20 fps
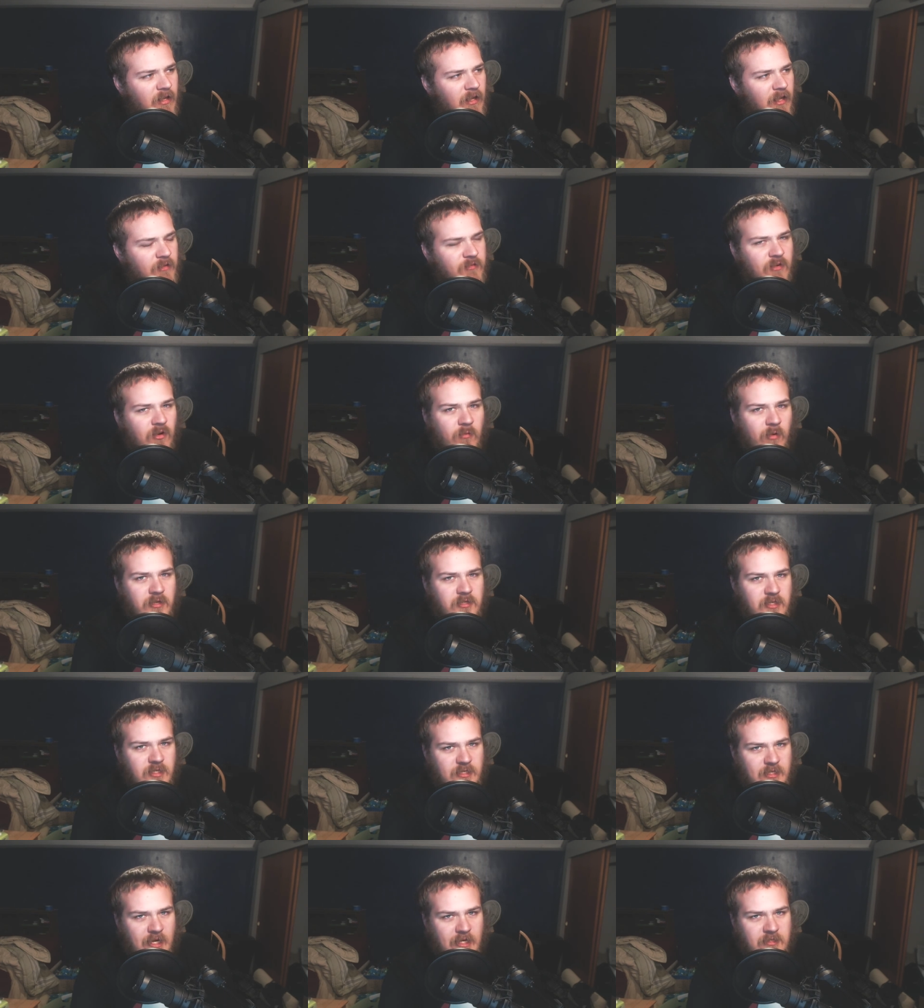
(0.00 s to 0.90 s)
I started
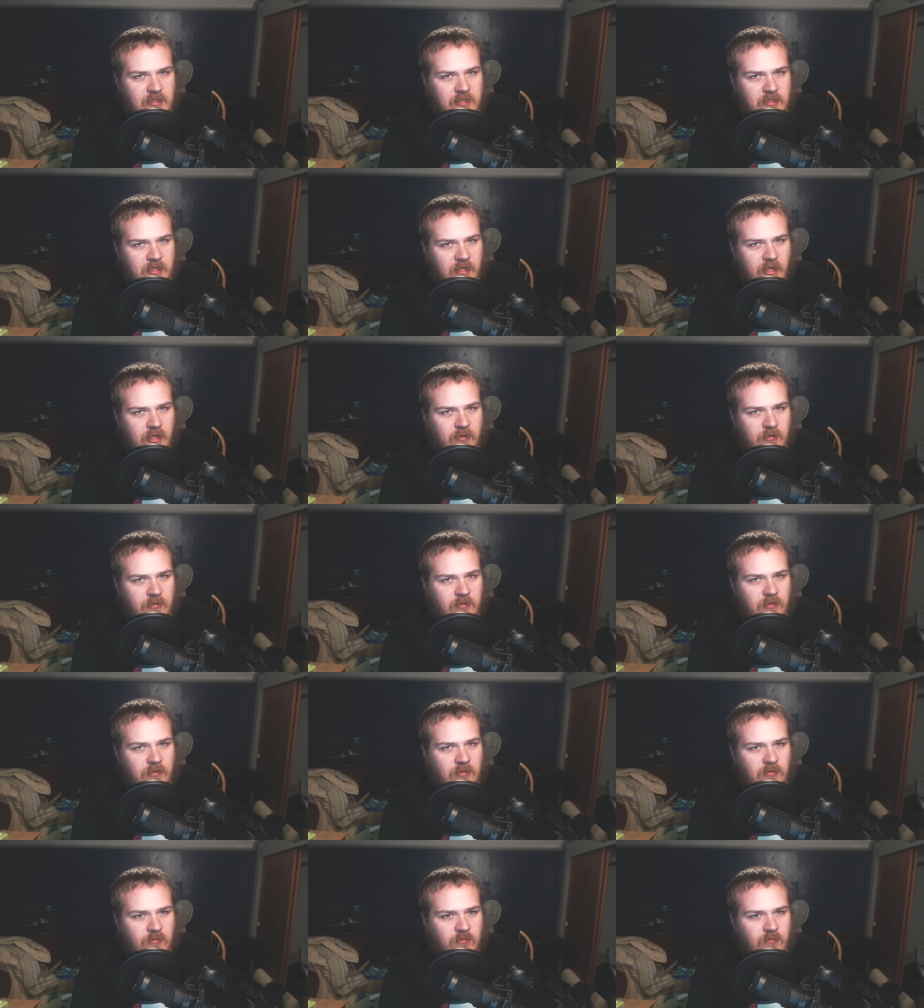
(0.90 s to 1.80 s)
watching Tessichka,
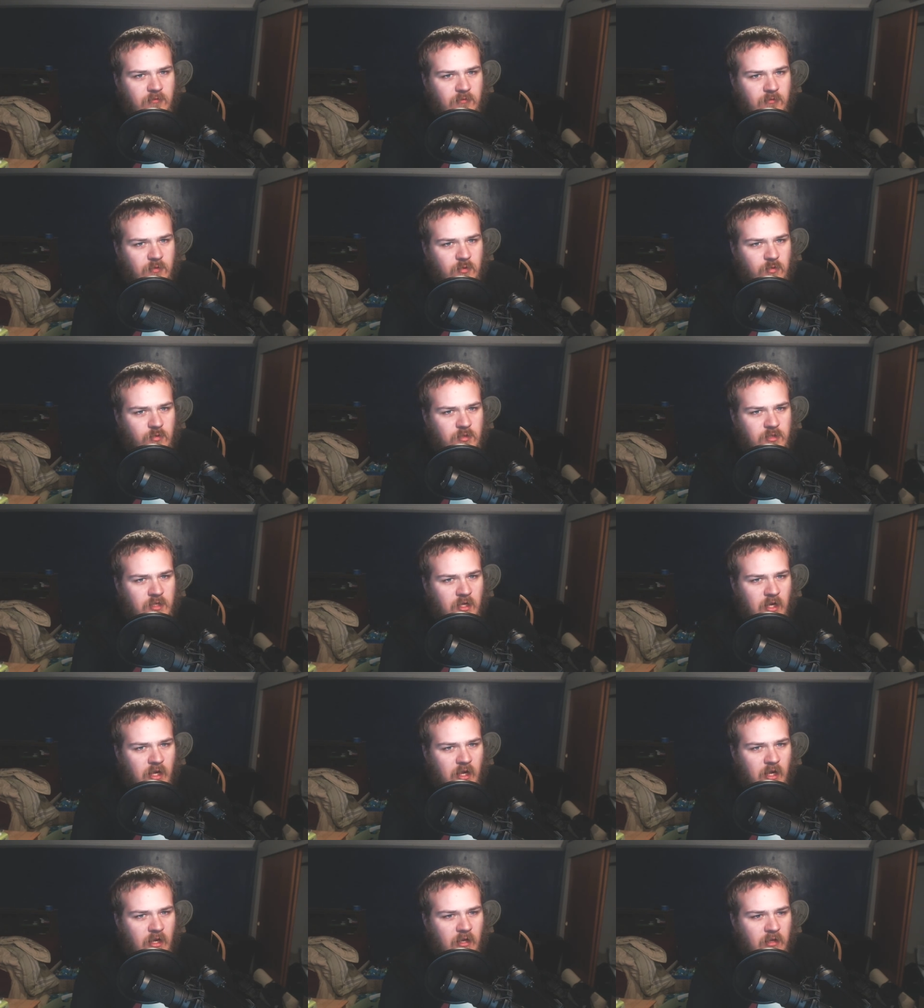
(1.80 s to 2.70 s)
who's
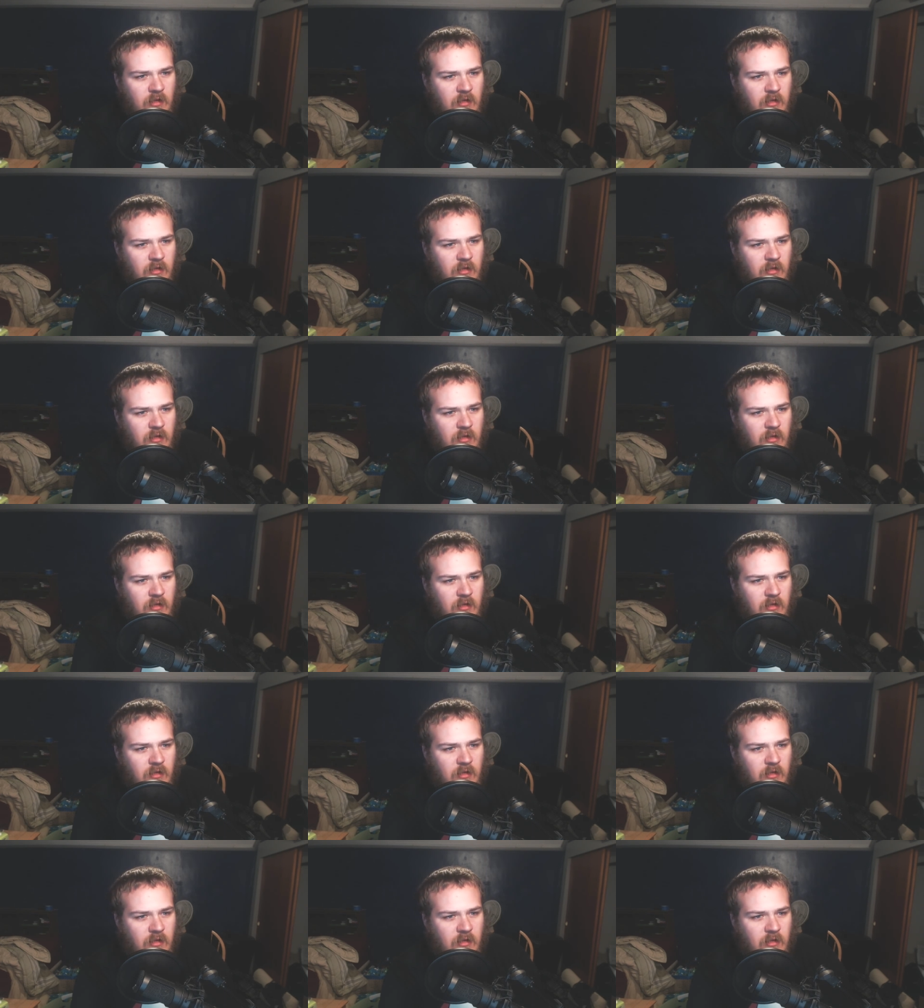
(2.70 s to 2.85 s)
uh,